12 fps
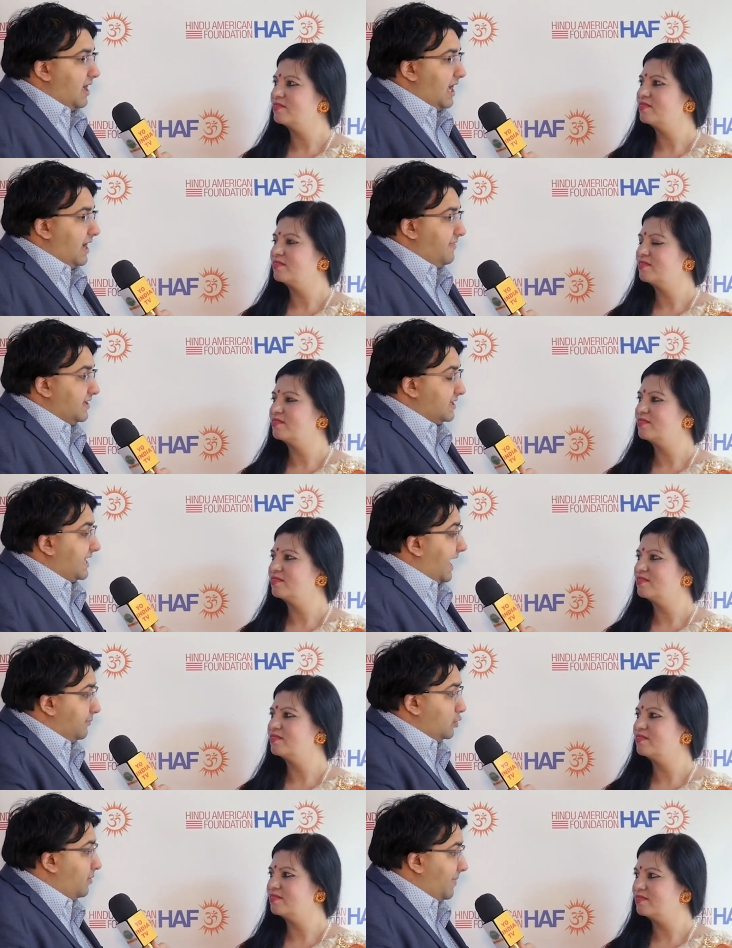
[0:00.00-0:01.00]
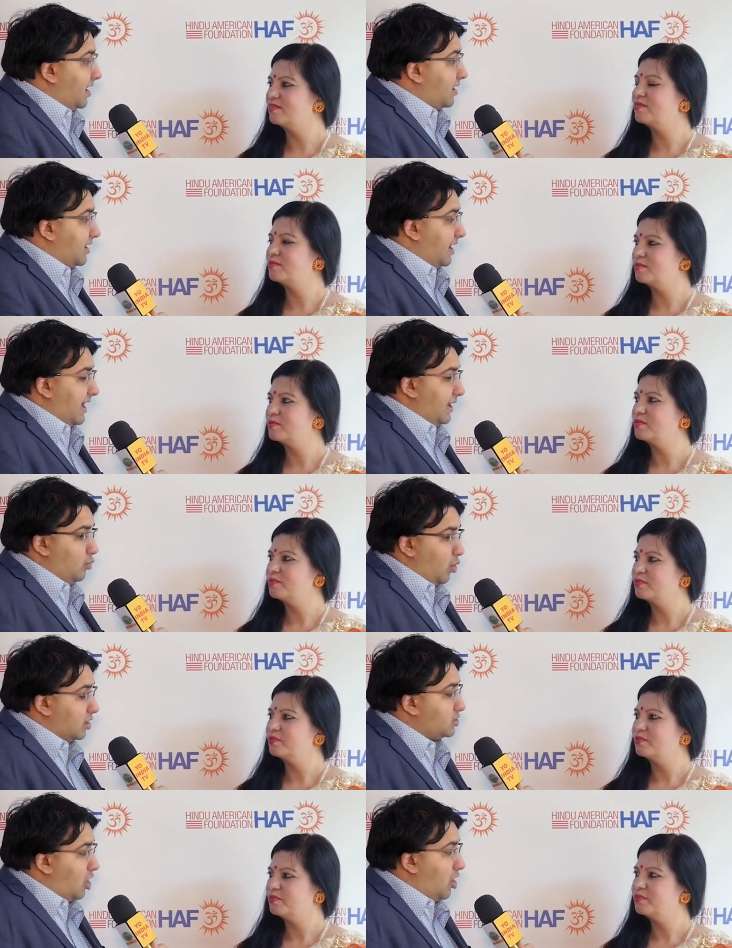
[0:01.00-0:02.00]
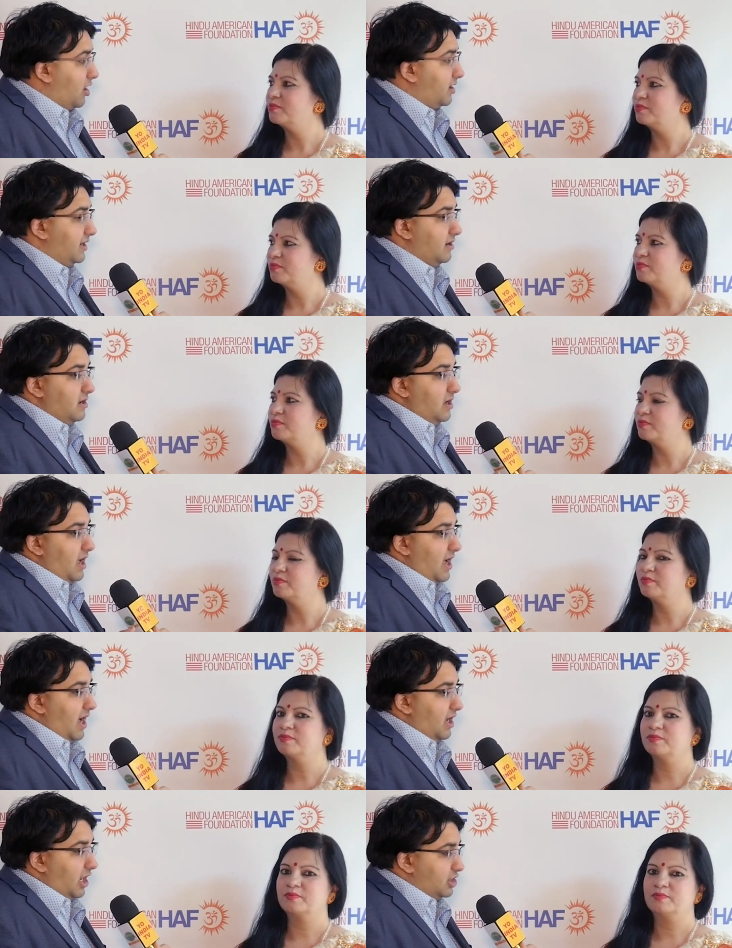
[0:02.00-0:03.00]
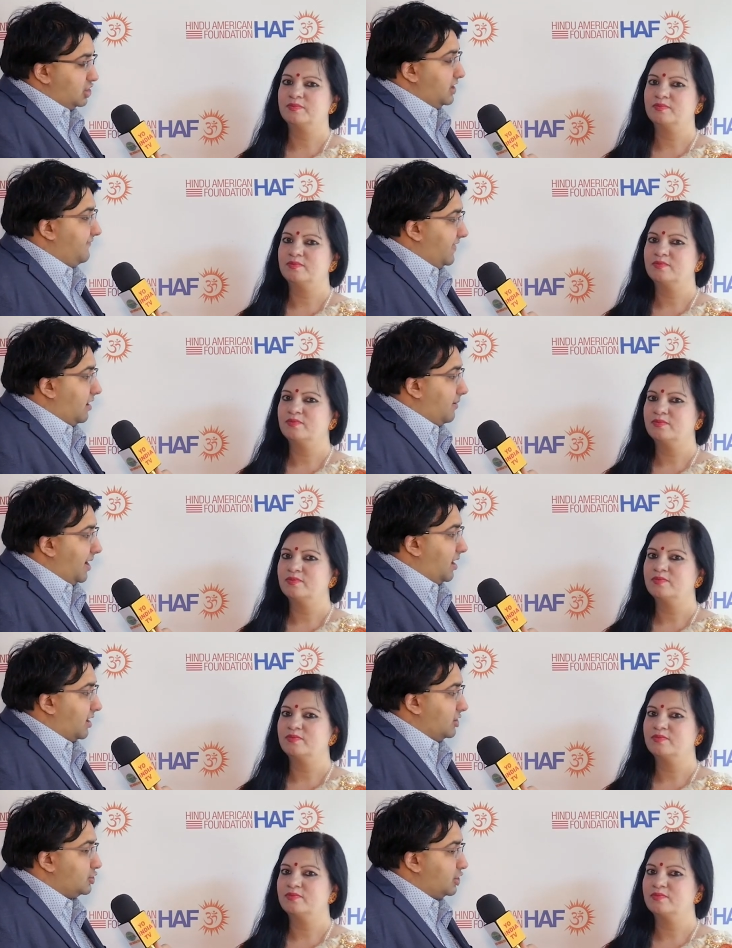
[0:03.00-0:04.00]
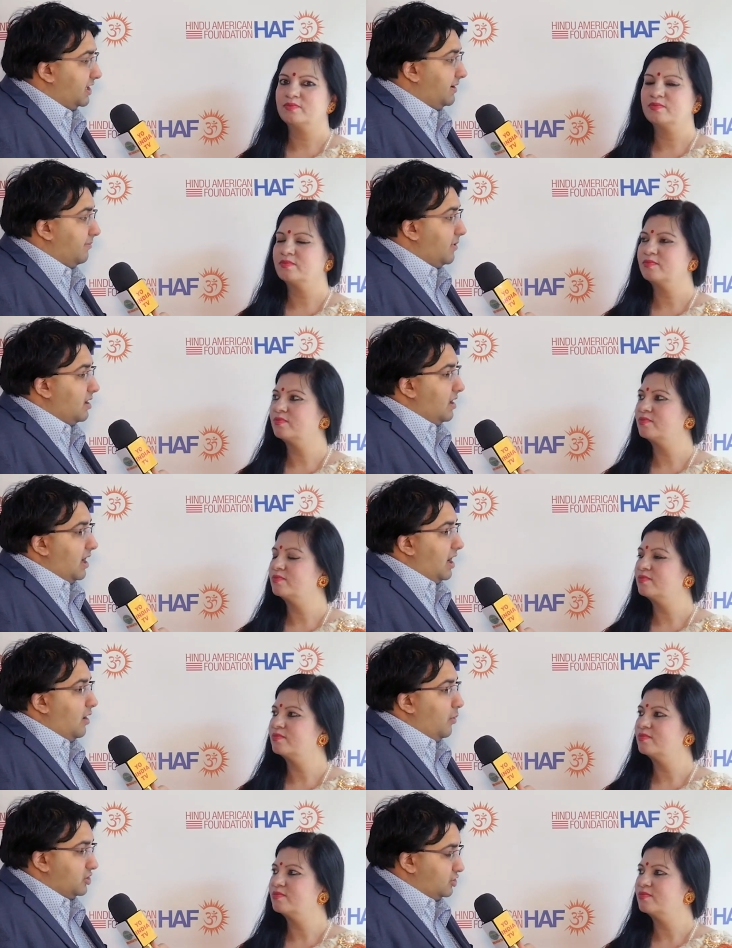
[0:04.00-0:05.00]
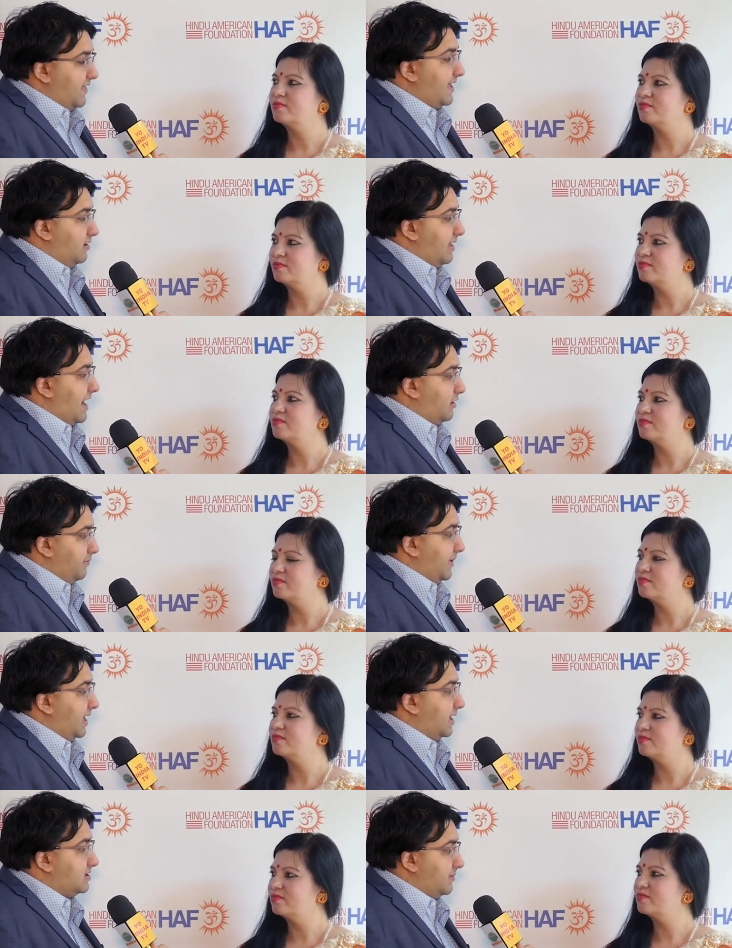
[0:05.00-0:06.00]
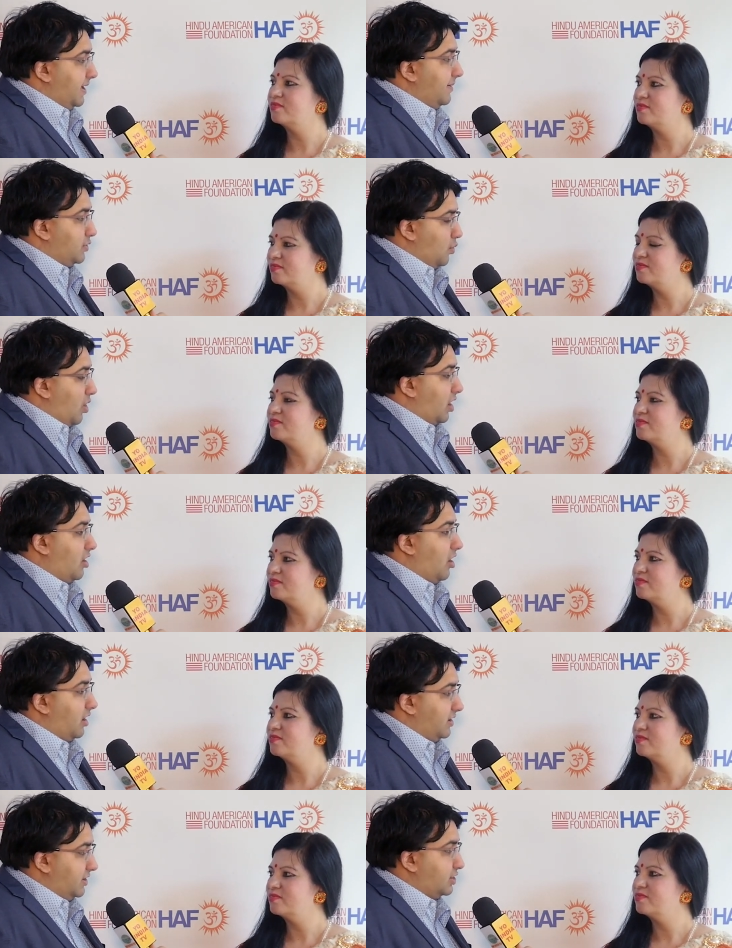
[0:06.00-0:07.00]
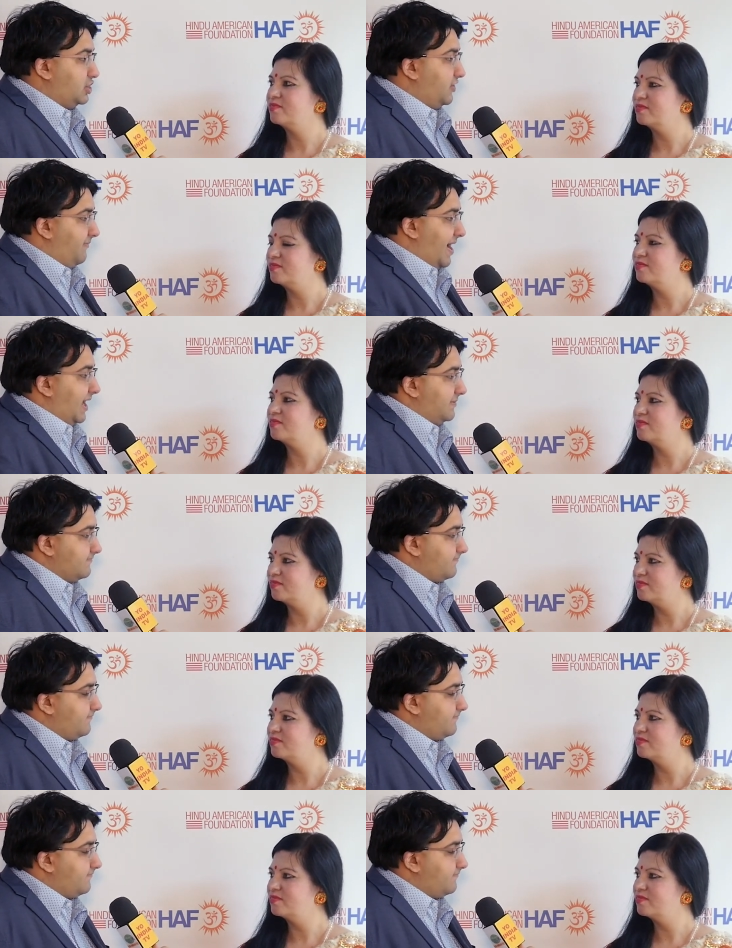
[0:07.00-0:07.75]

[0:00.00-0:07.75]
Speaker 1: uh, that came to America and worked hard and uh, achieved their American dream, uh, which then allowed me to be able to work hard and achieve mine.